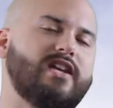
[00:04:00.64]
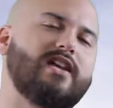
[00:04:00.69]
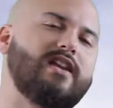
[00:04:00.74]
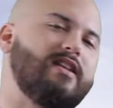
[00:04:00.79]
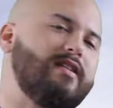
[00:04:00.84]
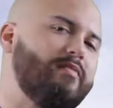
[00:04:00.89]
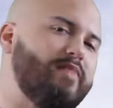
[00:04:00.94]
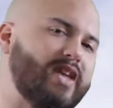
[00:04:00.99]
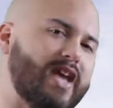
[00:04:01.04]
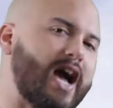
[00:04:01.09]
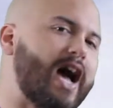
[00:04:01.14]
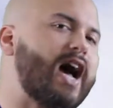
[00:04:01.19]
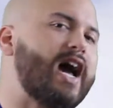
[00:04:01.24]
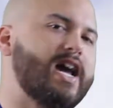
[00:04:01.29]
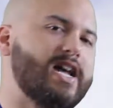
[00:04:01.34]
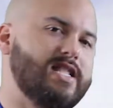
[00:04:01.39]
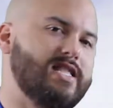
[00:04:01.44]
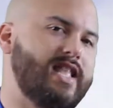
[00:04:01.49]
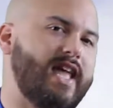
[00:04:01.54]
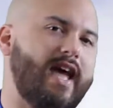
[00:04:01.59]
getting
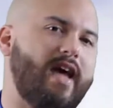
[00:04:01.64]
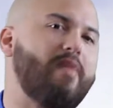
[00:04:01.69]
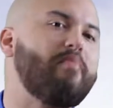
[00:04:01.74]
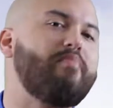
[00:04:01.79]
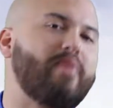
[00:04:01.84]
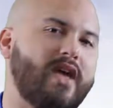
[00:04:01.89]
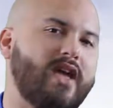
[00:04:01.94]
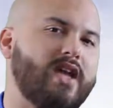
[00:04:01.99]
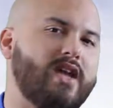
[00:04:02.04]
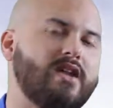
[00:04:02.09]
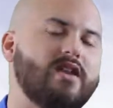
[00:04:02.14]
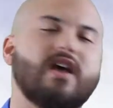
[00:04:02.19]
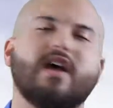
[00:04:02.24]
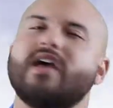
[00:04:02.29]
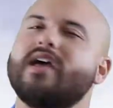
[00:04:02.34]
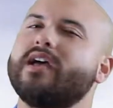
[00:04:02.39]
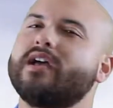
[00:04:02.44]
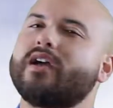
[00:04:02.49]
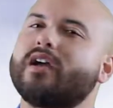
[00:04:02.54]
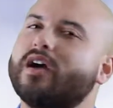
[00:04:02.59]
behind that paint
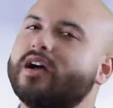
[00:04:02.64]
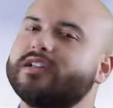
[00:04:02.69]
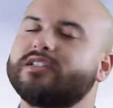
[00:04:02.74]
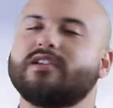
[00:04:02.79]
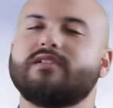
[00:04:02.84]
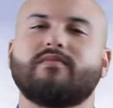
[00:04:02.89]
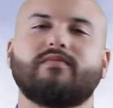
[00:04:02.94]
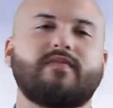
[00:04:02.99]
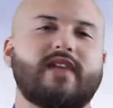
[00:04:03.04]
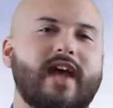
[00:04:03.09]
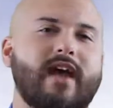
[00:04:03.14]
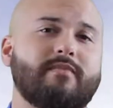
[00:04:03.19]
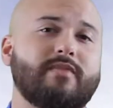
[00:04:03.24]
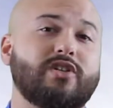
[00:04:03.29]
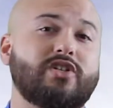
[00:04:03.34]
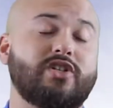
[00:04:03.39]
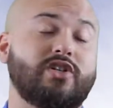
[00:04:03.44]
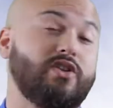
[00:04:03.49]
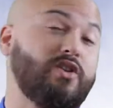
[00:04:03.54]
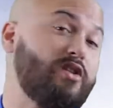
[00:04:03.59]
and causing
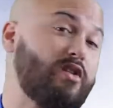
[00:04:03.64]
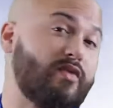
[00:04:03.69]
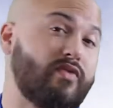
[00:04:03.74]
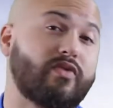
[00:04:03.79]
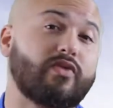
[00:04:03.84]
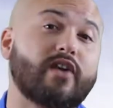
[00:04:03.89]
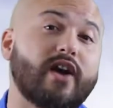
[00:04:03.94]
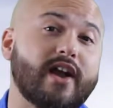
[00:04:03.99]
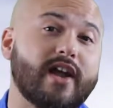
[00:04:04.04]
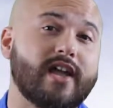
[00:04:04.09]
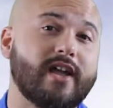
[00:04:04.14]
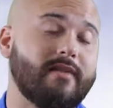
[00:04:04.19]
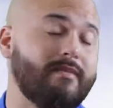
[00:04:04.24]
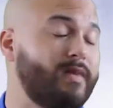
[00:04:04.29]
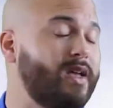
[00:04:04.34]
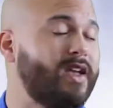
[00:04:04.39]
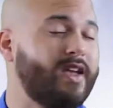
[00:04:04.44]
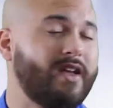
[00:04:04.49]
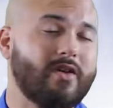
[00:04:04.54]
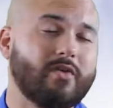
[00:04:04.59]
damage to your
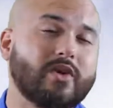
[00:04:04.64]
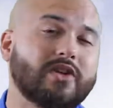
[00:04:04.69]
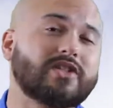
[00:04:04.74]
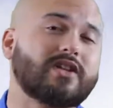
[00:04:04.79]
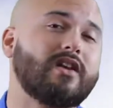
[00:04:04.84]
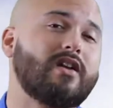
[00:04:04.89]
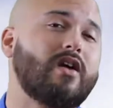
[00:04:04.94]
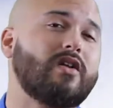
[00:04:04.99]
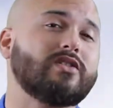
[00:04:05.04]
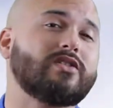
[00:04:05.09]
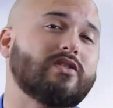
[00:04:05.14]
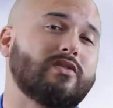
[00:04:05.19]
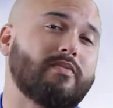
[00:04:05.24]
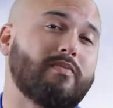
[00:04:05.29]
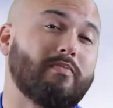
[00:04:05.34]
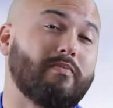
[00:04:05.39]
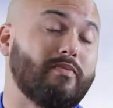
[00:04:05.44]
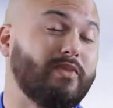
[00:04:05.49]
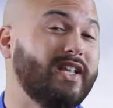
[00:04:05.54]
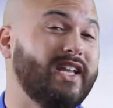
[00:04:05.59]
frame, which can also
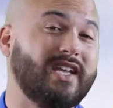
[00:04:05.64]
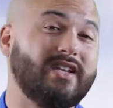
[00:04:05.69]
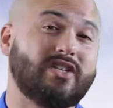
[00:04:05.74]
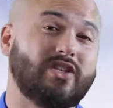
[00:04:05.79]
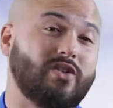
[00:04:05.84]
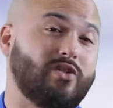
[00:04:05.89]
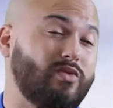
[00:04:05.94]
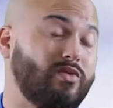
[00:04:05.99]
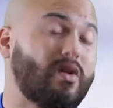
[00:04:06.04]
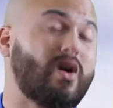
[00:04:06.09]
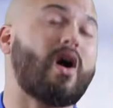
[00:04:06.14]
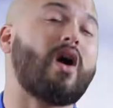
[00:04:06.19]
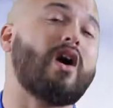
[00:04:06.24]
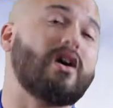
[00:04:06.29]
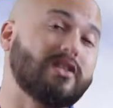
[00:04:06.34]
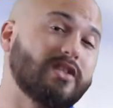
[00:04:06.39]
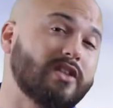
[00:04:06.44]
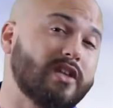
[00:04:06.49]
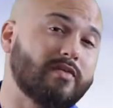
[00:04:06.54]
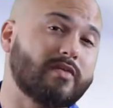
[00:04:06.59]
lead to
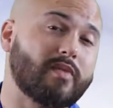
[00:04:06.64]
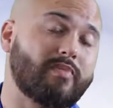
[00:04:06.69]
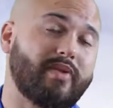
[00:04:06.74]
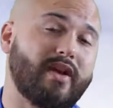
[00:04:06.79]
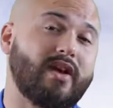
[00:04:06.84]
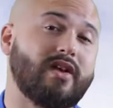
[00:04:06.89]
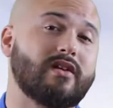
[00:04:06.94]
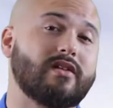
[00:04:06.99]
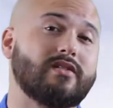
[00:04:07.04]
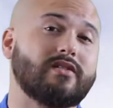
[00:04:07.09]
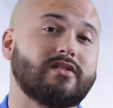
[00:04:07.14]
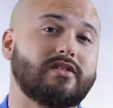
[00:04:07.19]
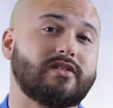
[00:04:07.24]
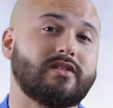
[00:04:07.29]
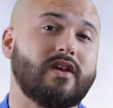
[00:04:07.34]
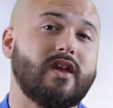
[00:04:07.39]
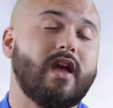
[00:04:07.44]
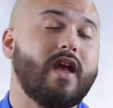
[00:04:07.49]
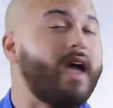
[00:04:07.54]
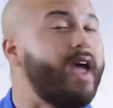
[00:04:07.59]
costly
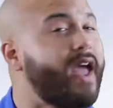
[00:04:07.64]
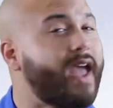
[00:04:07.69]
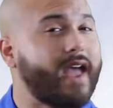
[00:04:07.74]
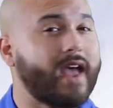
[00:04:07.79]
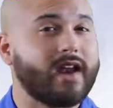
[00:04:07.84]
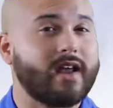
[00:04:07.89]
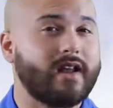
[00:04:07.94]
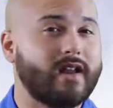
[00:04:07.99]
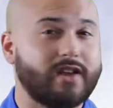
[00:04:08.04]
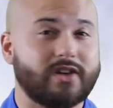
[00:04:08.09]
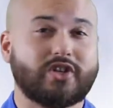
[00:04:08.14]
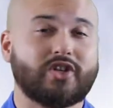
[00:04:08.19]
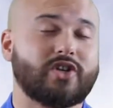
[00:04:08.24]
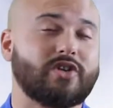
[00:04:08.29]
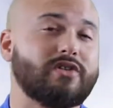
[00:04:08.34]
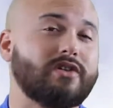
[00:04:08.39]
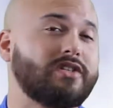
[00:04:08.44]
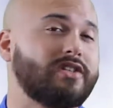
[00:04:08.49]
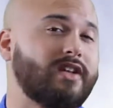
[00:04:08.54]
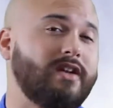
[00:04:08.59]
repairs and an
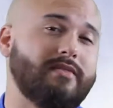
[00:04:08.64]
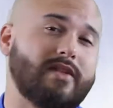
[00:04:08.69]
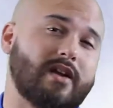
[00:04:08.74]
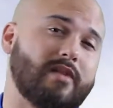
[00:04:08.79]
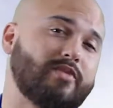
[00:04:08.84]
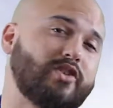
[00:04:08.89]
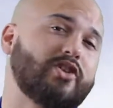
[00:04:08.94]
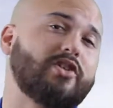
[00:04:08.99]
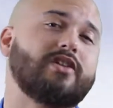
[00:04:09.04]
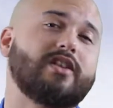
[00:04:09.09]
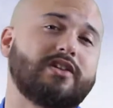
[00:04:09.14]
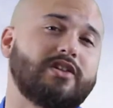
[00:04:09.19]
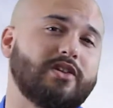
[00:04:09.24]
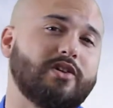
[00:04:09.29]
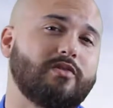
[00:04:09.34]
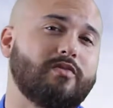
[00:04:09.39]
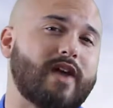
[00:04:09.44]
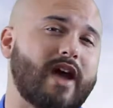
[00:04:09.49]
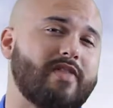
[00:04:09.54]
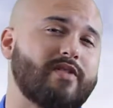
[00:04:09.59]
insurance claim that I'm sure that
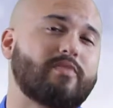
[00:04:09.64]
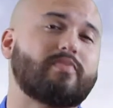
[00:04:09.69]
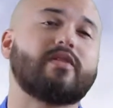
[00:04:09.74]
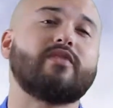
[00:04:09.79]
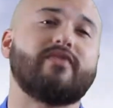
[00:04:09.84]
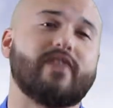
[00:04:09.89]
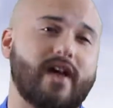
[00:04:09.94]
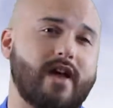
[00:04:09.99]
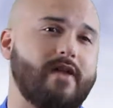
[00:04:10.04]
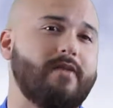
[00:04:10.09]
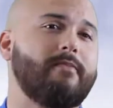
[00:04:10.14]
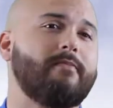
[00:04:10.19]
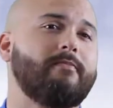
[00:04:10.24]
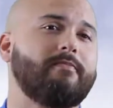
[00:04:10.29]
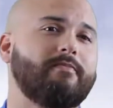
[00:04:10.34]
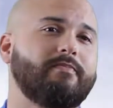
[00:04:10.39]
you'd rather prevent.